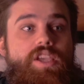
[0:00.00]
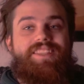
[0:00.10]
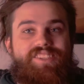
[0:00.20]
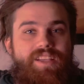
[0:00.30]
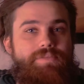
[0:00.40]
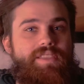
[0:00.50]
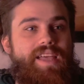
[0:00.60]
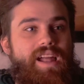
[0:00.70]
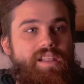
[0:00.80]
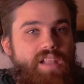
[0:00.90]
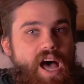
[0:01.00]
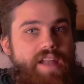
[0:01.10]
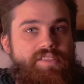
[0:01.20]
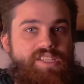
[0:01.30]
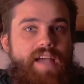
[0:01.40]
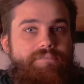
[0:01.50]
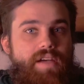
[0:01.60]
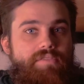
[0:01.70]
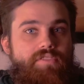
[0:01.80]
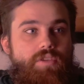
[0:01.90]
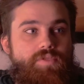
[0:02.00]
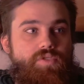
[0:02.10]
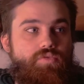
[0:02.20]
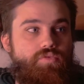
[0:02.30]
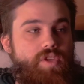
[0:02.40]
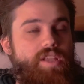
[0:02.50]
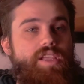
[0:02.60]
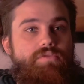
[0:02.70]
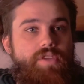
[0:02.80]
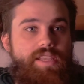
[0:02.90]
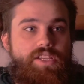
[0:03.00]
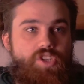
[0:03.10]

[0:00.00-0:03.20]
It's something that a lot of sci-fi films really